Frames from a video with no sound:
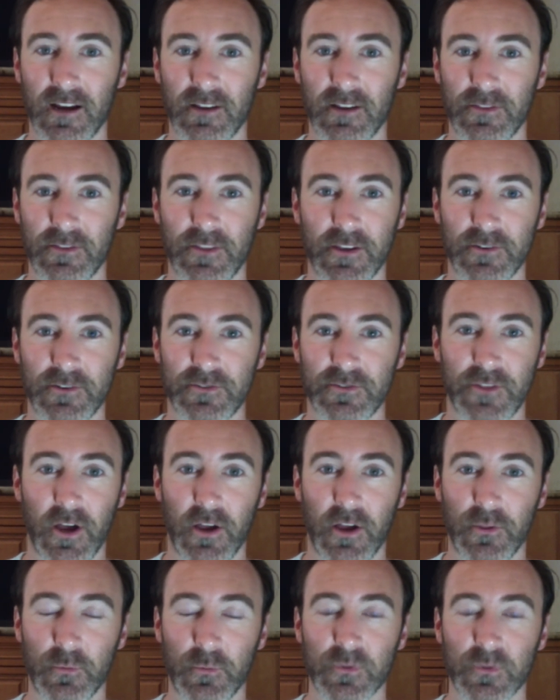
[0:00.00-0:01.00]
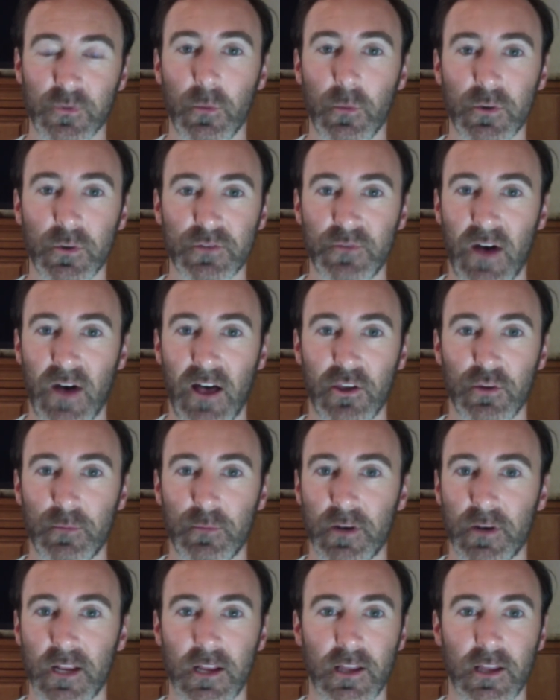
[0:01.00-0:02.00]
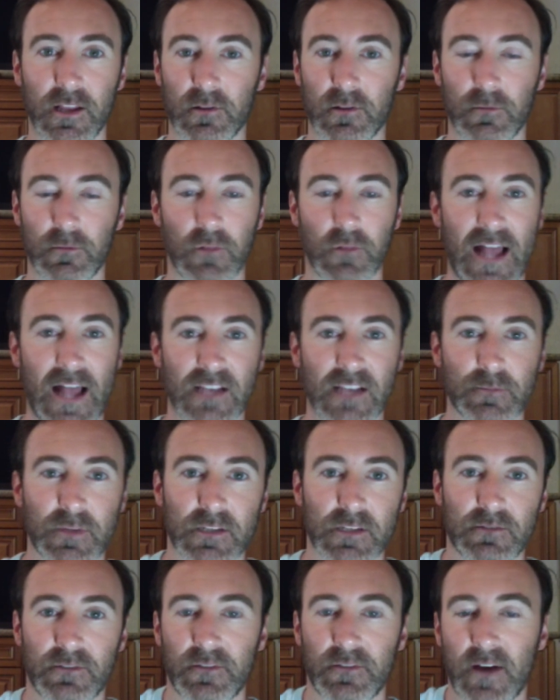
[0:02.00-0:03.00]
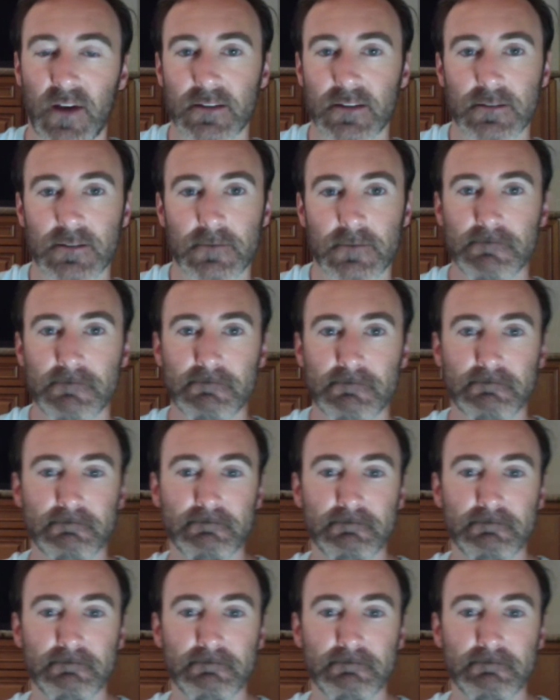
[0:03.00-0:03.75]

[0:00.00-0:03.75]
I thought there was so much value, but any last piece of advice?